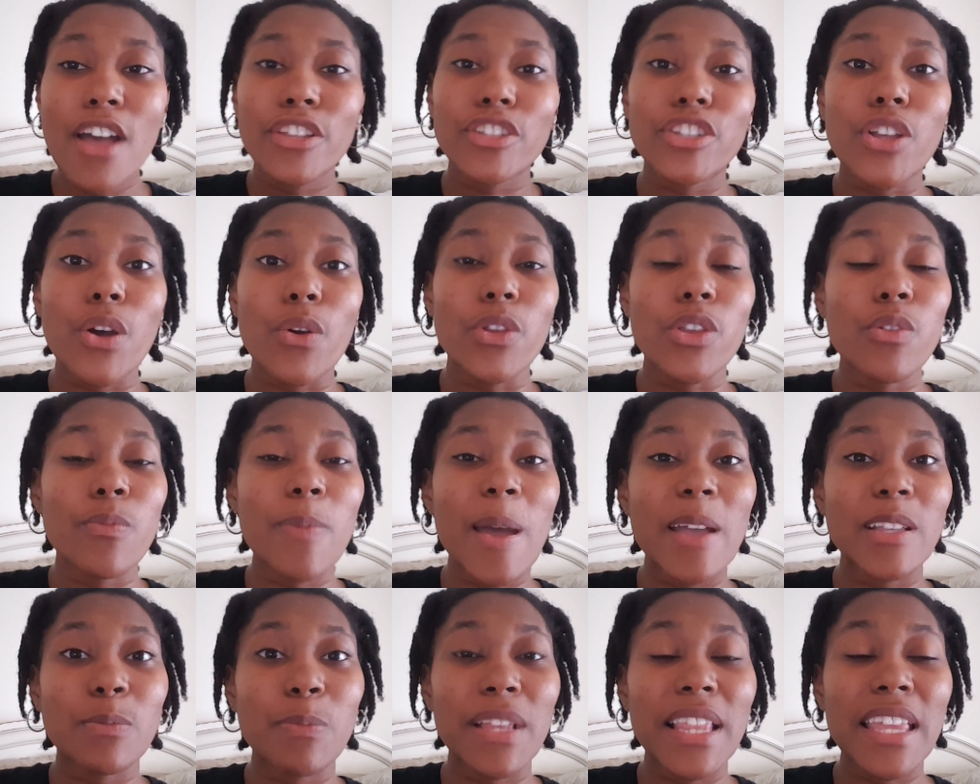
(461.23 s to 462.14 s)
So you
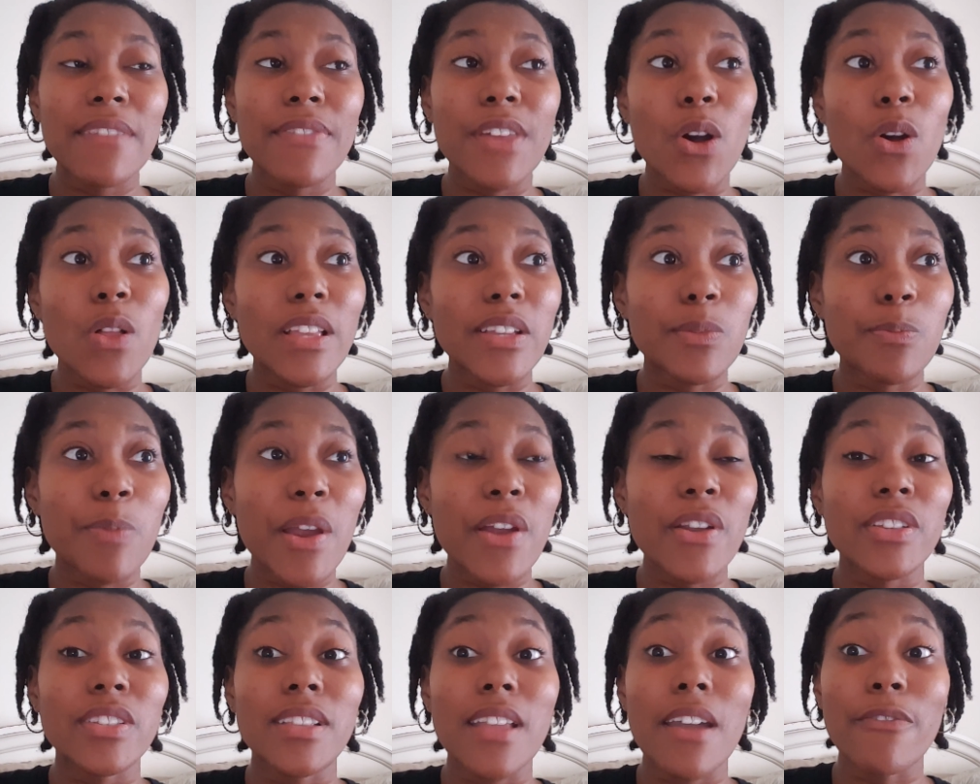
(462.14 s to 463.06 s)
best believe the Holy
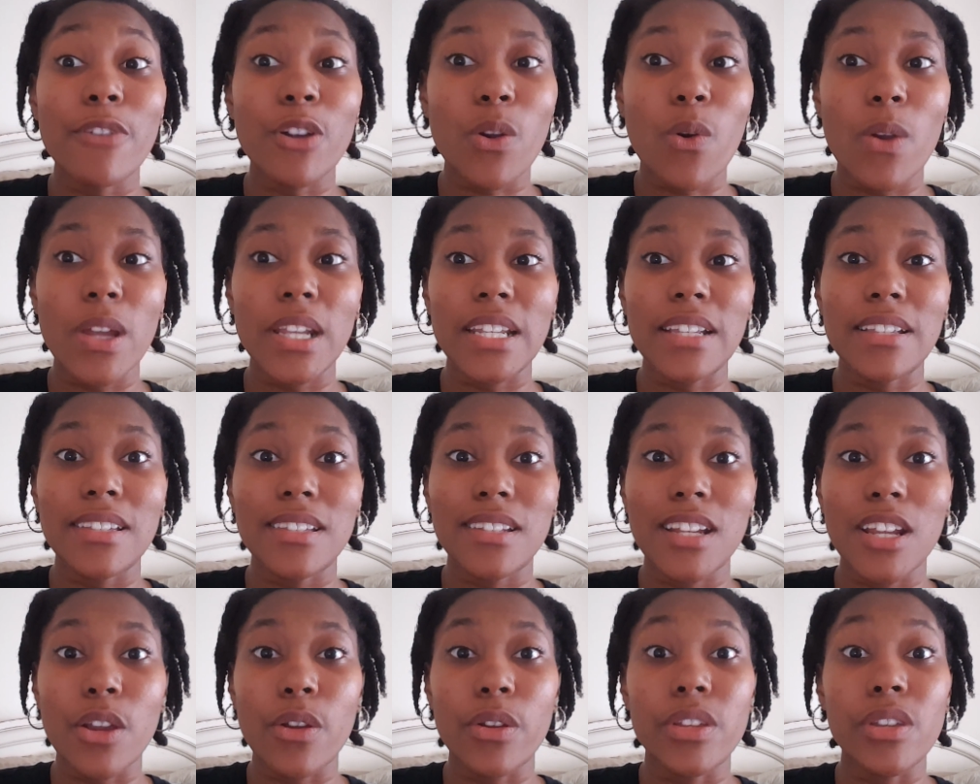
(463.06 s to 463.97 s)
Spirit is never going to
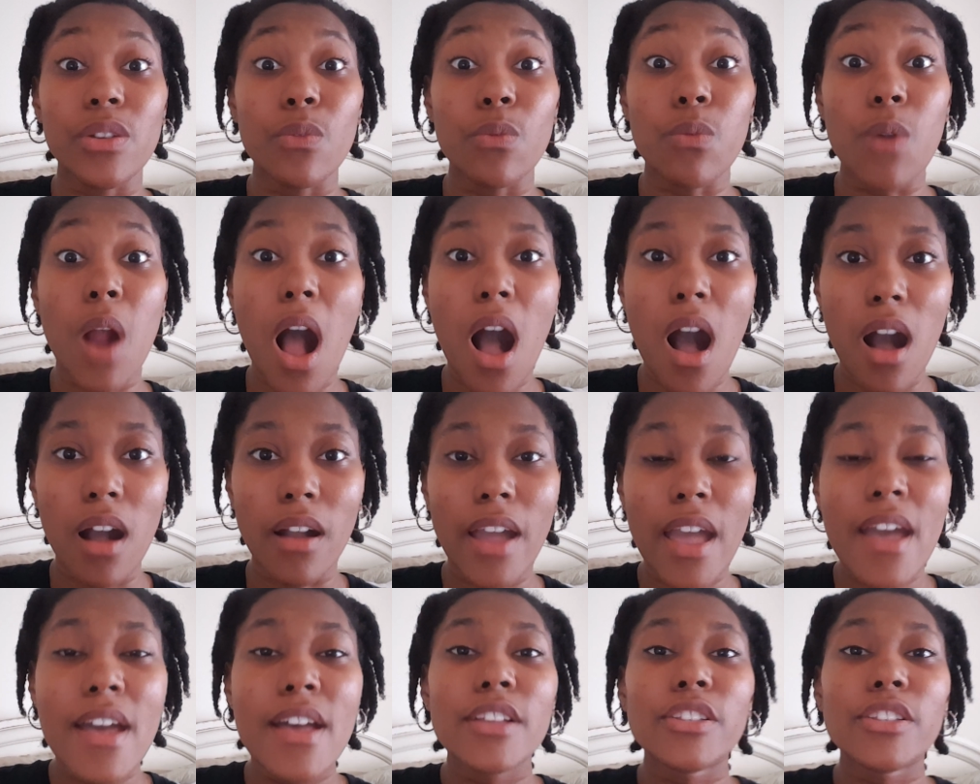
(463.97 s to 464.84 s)
steer you wrong.